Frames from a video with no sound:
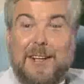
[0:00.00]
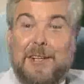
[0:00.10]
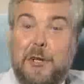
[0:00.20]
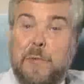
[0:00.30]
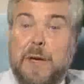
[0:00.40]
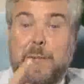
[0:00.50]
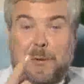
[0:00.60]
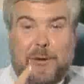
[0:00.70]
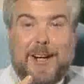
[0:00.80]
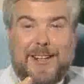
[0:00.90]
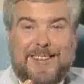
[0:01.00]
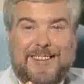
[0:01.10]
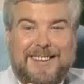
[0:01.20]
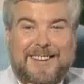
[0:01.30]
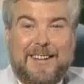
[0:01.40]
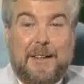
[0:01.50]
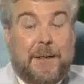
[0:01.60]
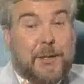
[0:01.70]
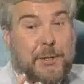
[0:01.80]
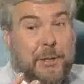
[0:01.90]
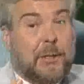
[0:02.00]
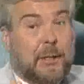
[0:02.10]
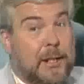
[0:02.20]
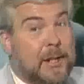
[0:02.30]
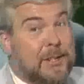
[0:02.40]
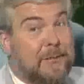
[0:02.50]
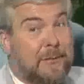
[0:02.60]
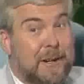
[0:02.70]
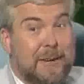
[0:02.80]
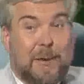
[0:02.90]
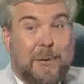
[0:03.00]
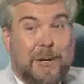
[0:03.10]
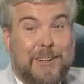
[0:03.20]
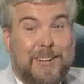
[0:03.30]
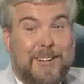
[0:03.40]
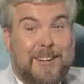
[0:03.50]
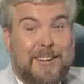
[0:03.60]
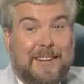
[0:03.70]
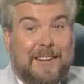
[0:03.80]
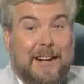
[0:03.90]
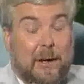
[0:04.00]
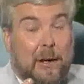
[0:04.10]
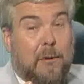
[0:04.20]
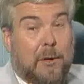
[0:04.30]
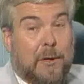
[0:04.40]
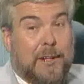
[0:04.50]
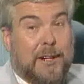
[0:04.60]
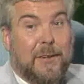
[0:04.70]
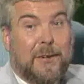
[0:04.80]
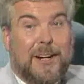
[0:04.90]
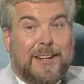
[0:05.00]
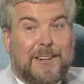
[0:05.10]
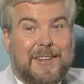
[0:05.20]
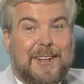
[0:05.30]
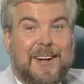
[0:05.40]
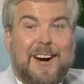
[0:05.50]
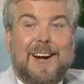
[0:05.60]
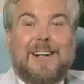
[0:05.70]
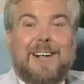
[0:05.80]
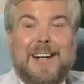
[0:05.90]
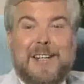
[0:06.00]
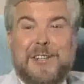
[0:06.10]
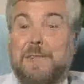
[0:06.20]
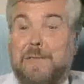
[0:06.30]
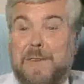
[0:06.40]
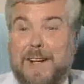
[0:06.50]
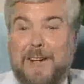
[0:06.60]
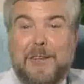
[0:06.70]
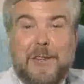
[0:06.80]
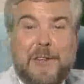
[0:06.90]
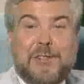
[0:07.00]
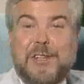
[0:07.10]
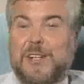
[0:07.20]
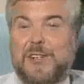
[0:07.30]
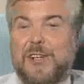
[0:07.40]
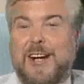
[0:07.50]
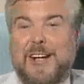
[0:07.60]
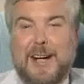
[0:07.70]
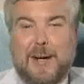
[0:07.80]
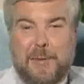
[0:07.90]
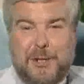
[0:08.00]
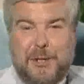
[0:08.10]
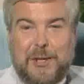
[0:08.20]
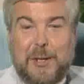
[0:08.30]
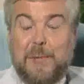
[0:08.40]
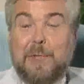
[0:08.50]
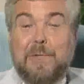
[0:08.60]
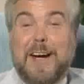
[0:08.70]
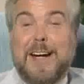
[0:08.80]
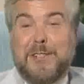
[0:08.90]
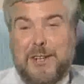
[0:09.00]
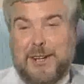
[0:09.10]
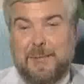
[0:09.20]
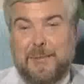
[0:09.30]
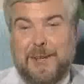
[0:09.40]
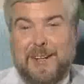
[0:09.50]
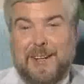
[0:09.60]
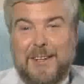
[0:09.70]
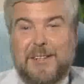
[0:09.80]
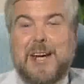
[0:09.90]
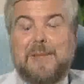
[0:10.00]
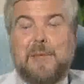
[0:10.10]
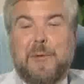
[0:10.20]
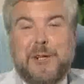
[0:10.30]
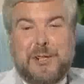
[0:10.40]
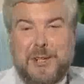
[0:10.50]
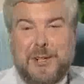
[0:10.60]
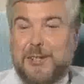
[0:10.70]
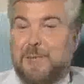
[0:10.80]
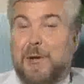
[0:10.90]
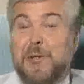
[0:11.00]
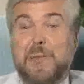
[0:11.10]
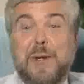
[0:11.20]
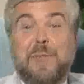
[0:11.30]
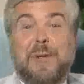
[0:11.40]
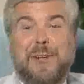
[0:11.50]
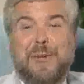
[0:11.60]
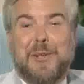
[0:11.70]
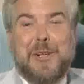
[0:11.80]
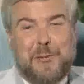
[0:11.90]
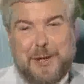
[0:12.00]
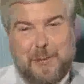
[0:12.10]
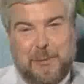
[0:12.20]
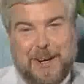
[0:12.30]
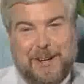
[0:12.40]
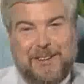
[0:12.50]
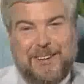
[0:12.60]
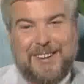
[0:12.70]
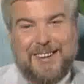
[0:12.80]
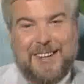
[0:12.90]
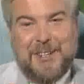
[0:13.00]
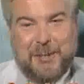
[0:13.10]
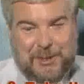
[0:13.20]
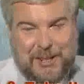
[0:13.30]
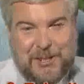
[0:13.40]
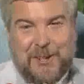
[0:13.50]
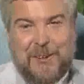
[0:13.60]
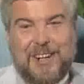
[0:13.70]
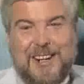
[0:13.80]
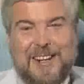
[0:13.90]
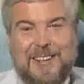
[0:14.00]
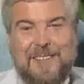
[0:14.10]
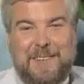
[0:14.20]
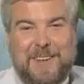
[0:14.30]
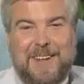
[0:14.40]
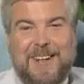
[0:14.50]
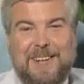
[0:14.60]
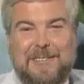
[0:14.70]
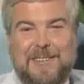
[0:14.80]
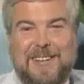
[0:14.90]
You may be right. This certainly isn't for everyone. However, on the other hand, our clients have found that this exciting opportunity provides them the type of returns that most people only dream about. So let's go ahead. Fair enough?